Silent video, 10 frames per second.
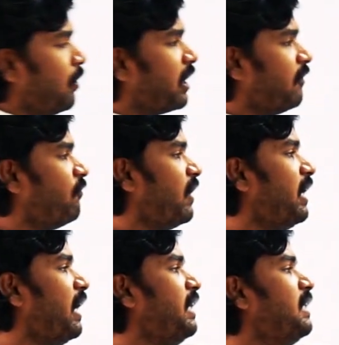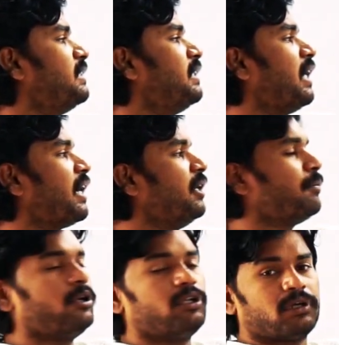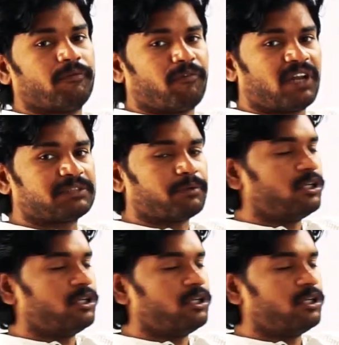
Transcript: Okay, phi I is the flux